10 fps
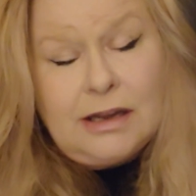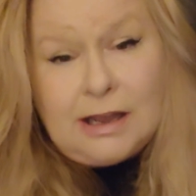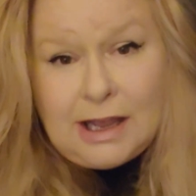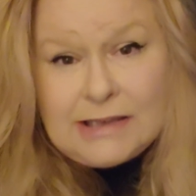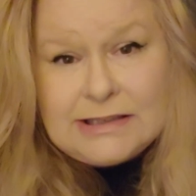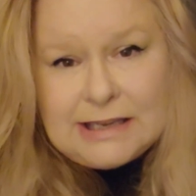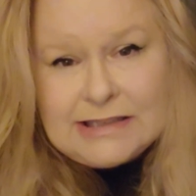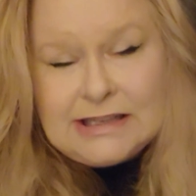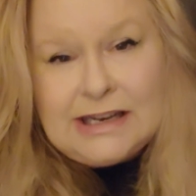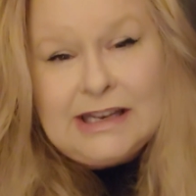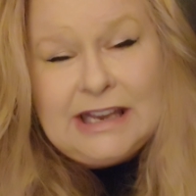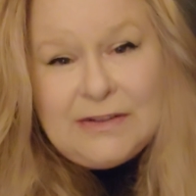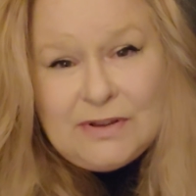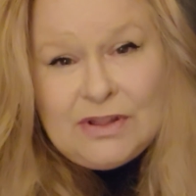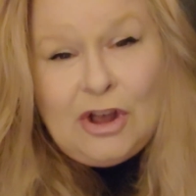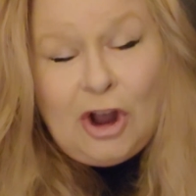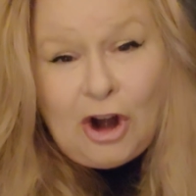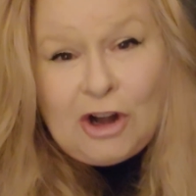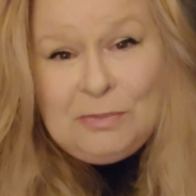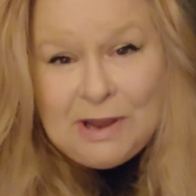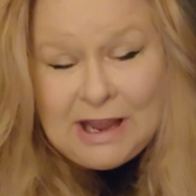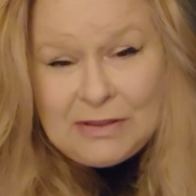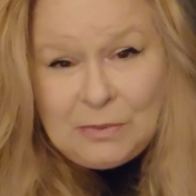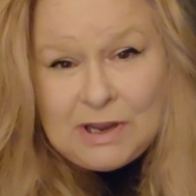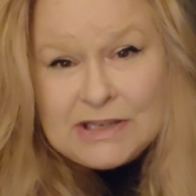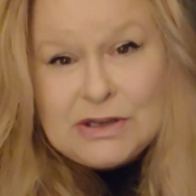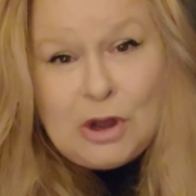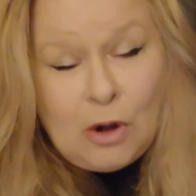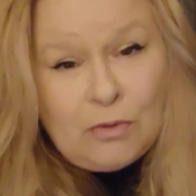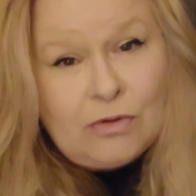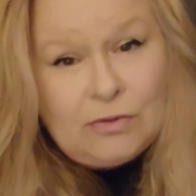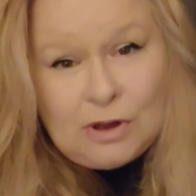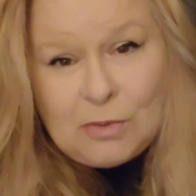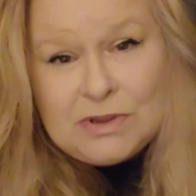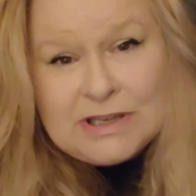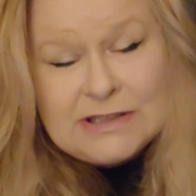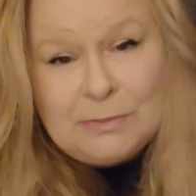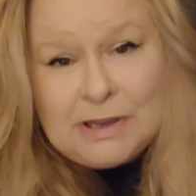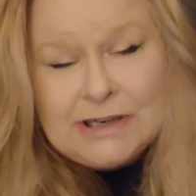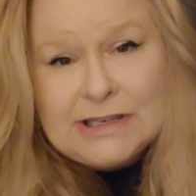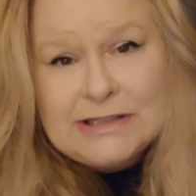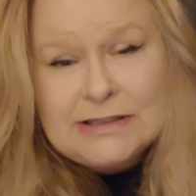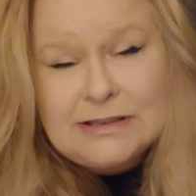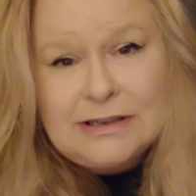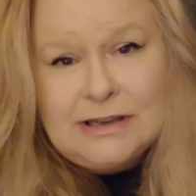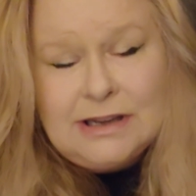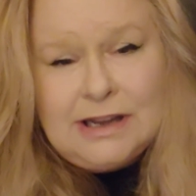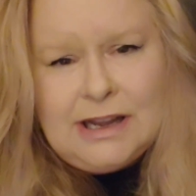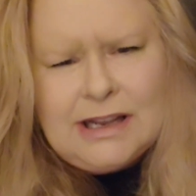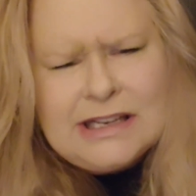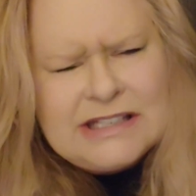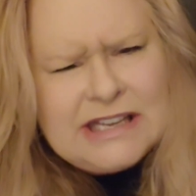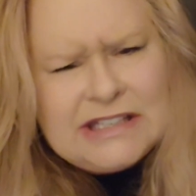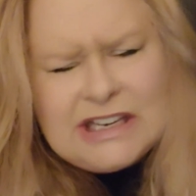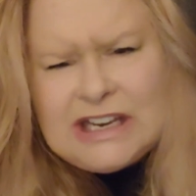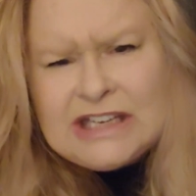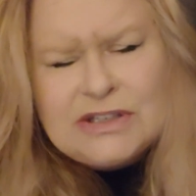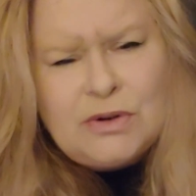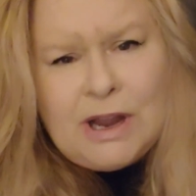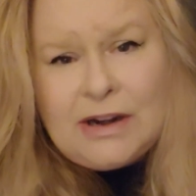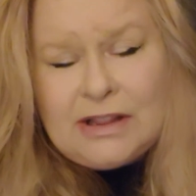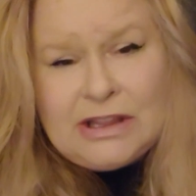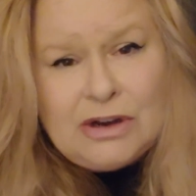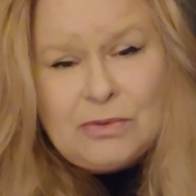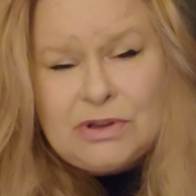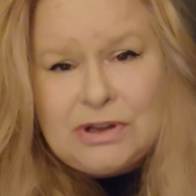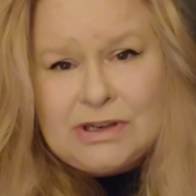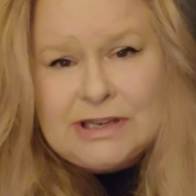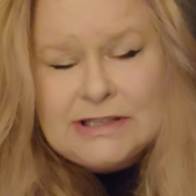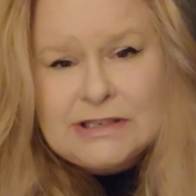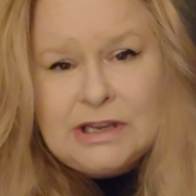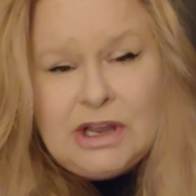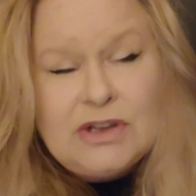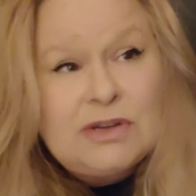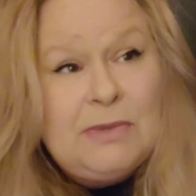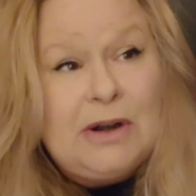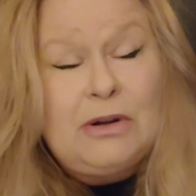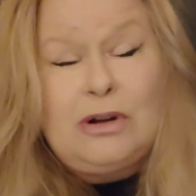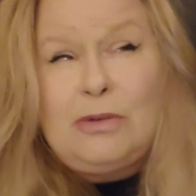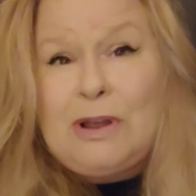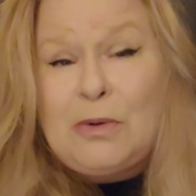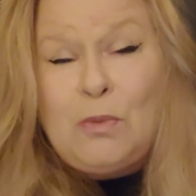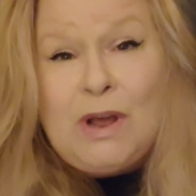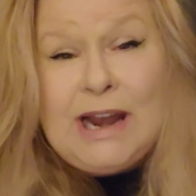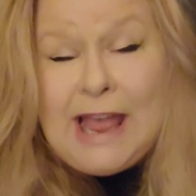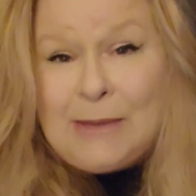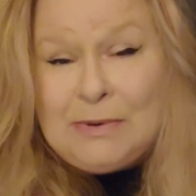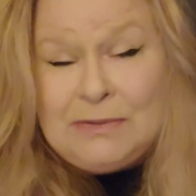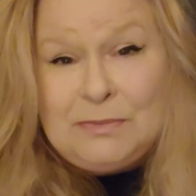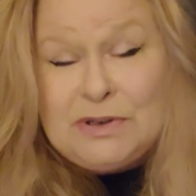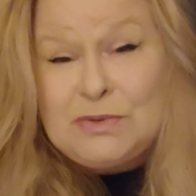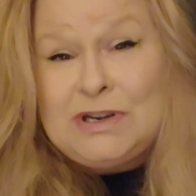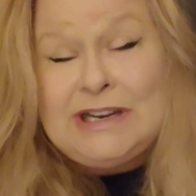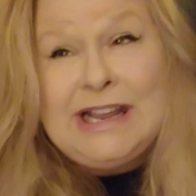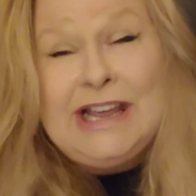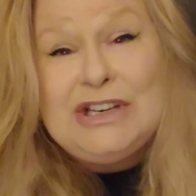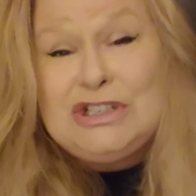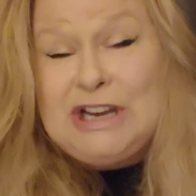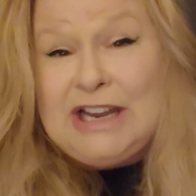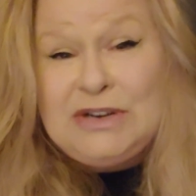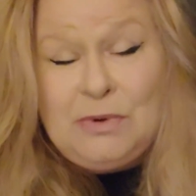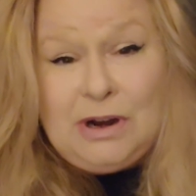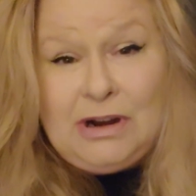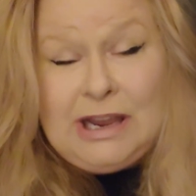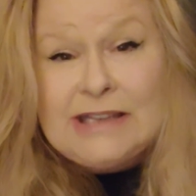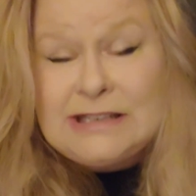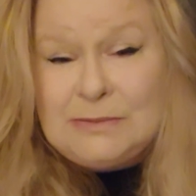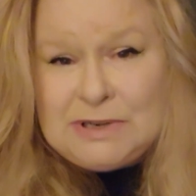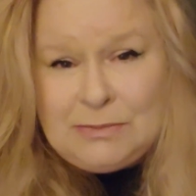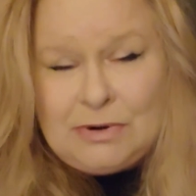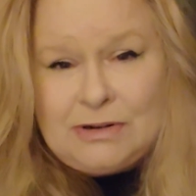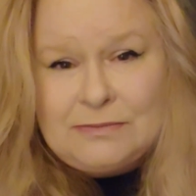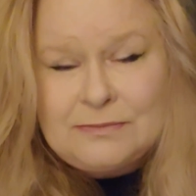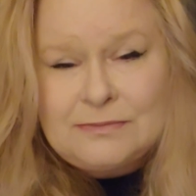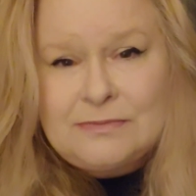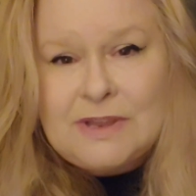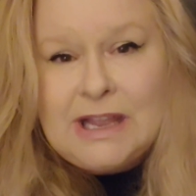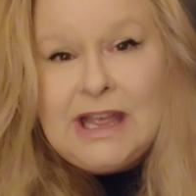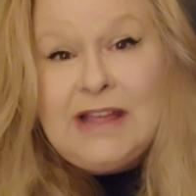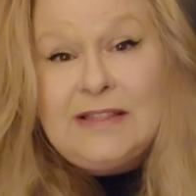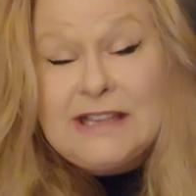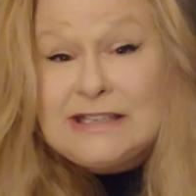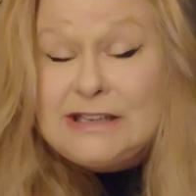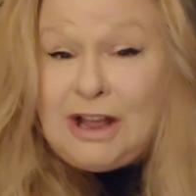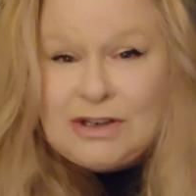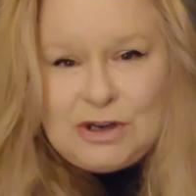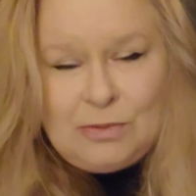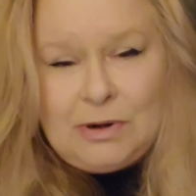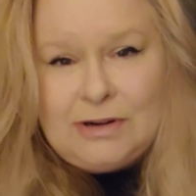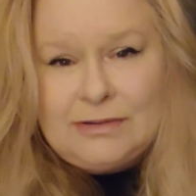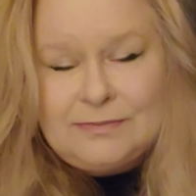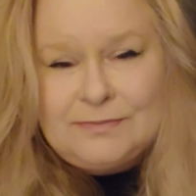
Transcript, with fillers: God says that even the hard pathways overflow with his abundance. And it says that he is crowning the year with goodness. So matter no matter what happened between January and September, this is October.